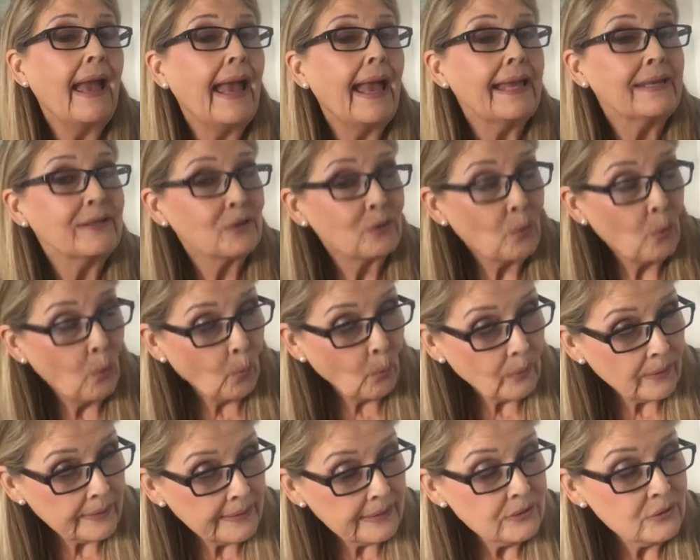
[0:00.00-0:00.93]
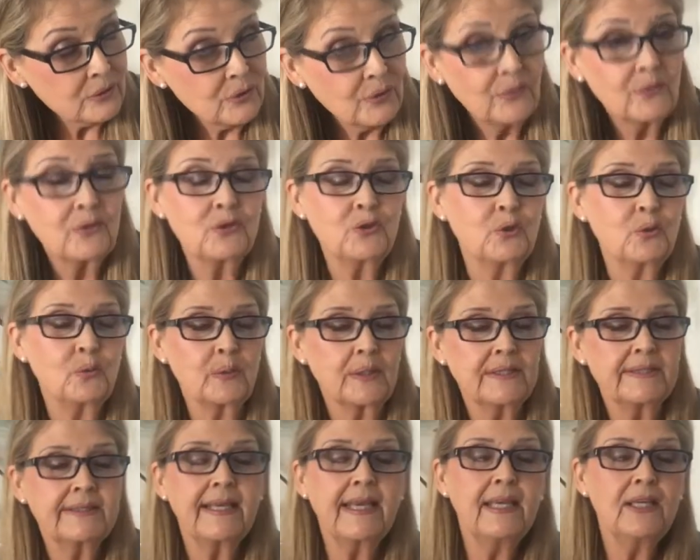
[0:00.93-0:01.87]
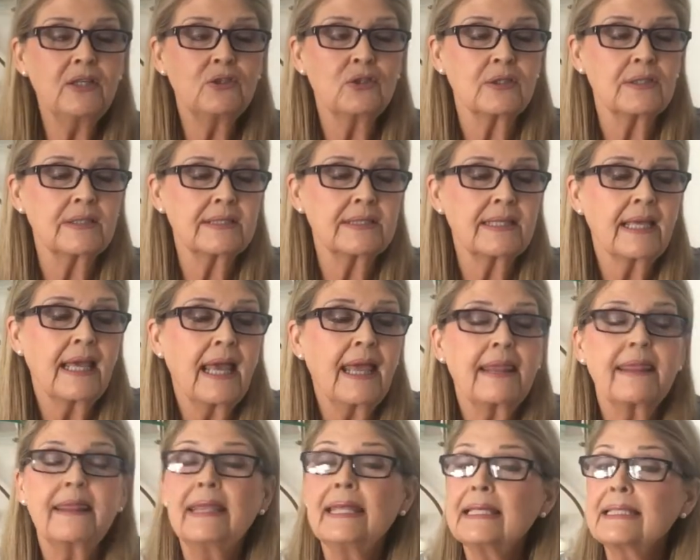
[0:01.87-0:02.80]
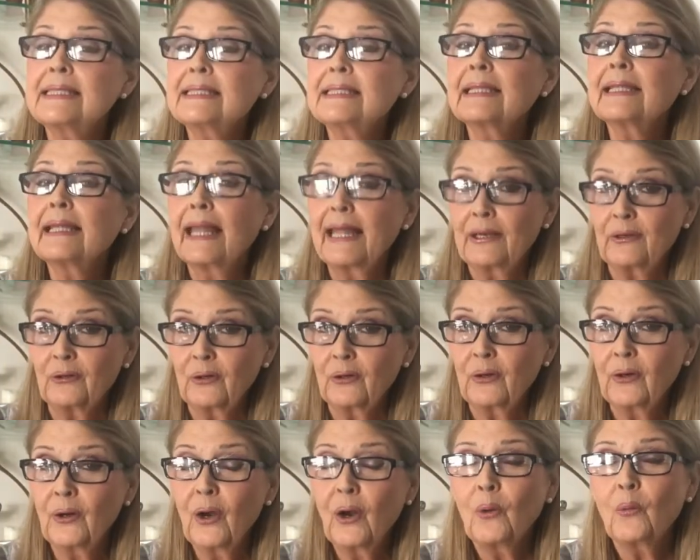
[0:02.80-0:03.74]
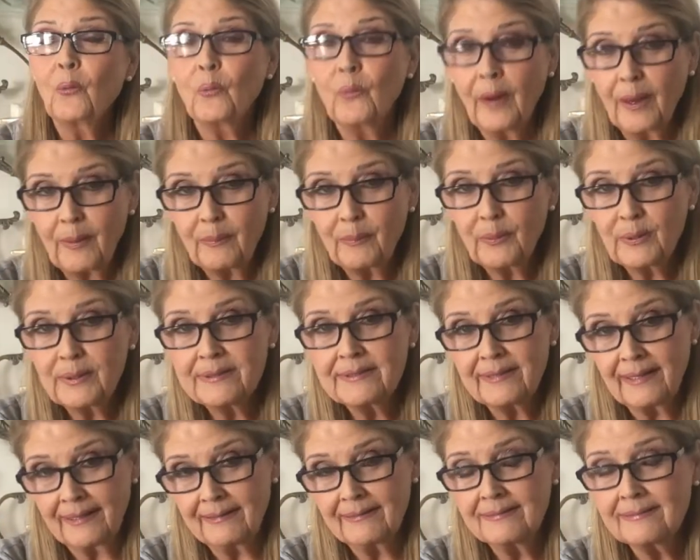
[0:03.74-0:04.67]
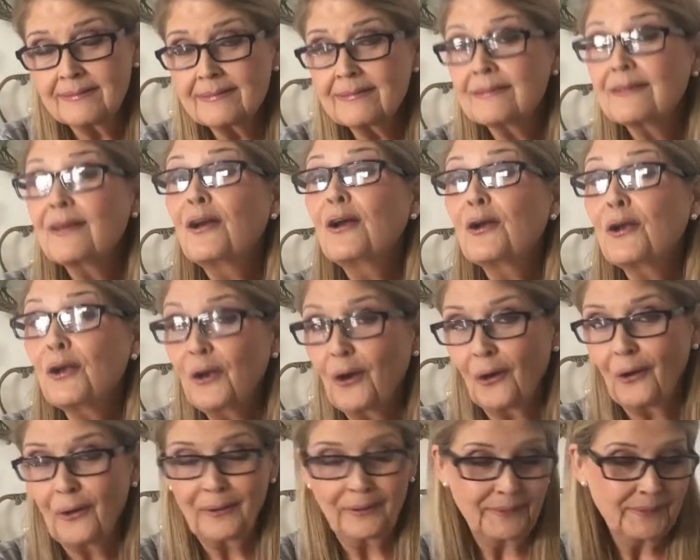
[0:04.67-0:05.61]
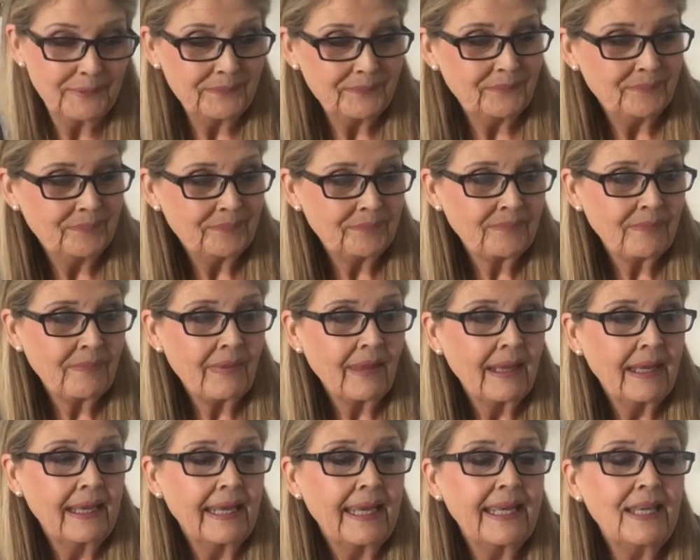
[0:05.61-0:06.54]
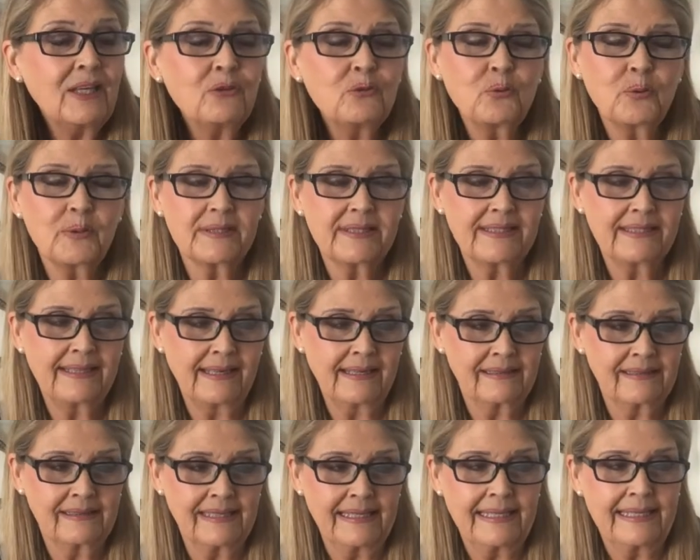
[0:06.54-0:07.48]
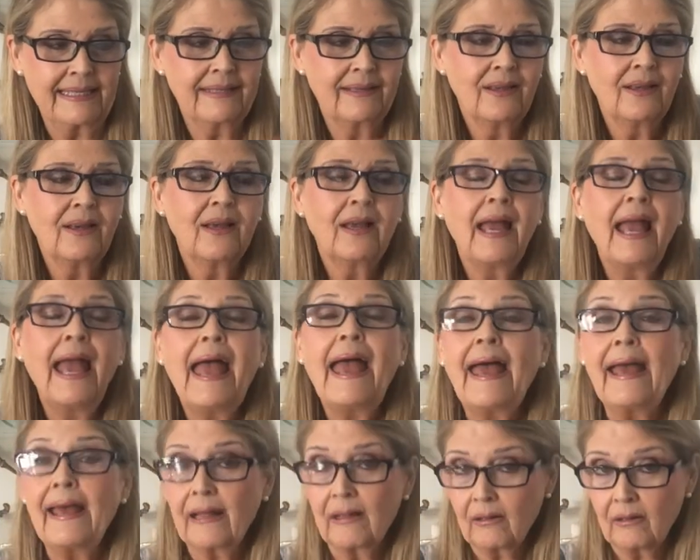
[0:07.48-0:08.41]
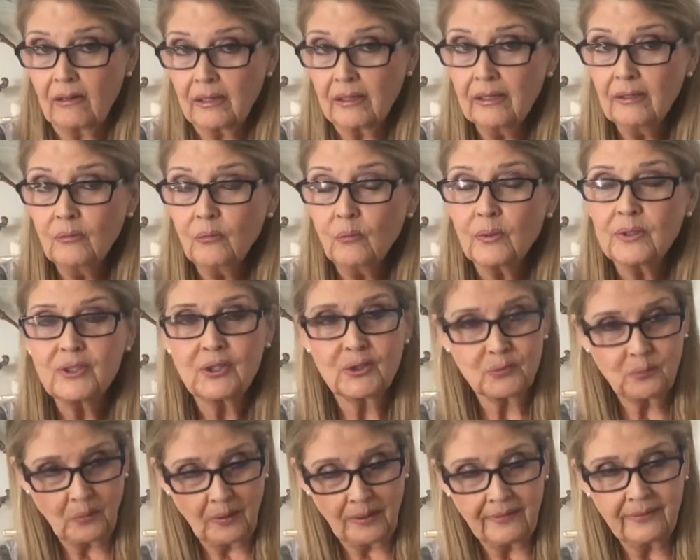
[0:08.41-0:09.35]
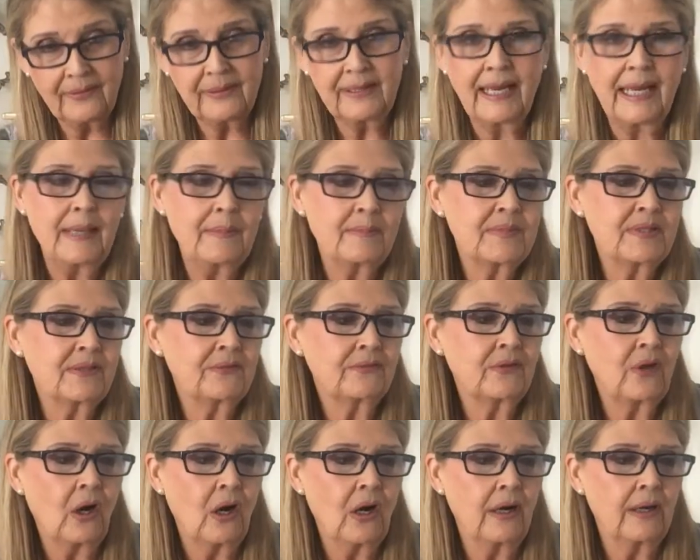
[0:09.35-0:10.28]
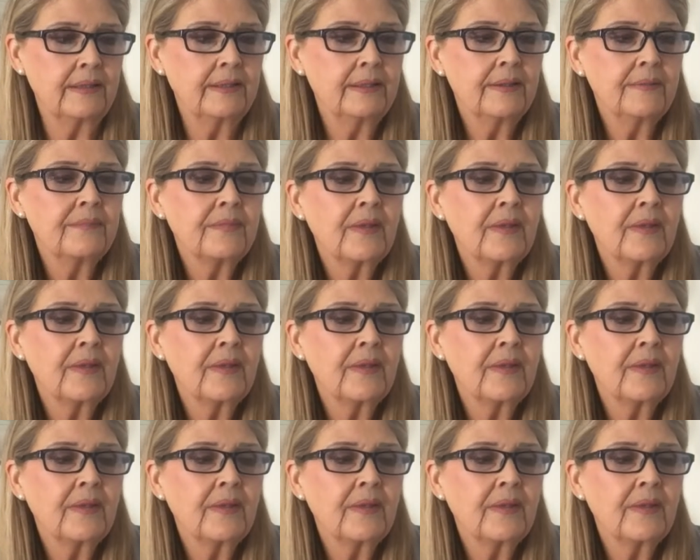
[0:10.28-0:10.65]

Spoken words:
And according to the Jewish sages, this letter represents God. Interestingly, El, which is one of the names of God